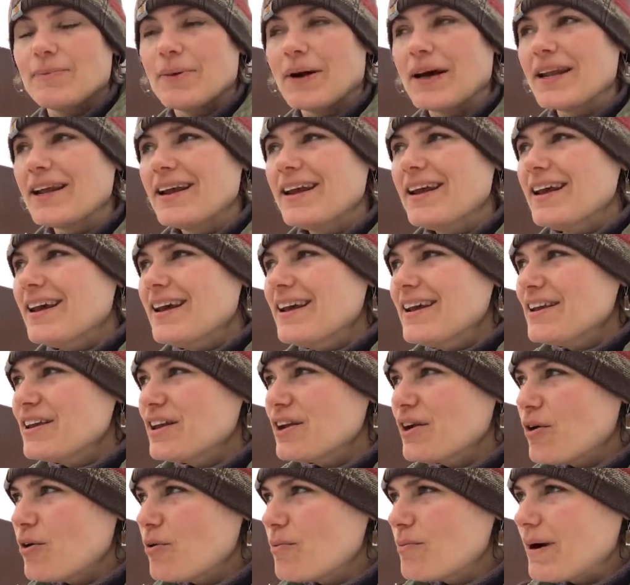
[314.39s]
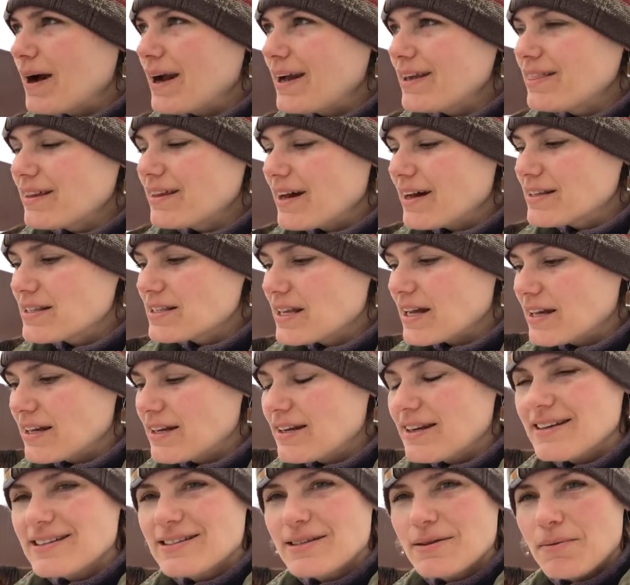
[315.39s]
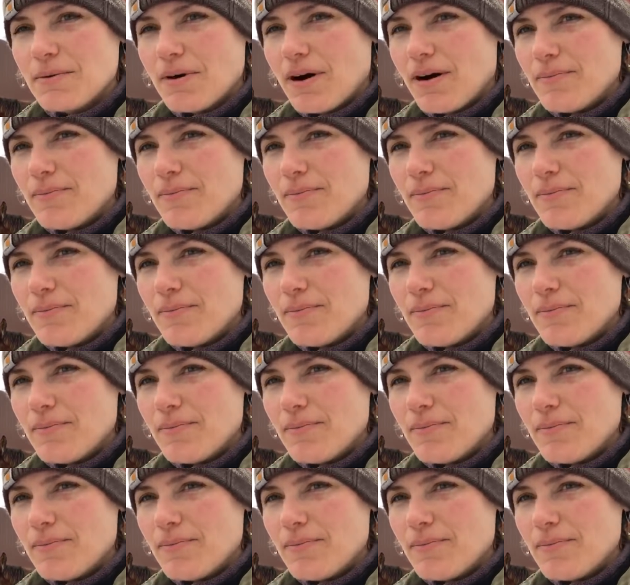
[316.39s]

But you know, my thoughts on it is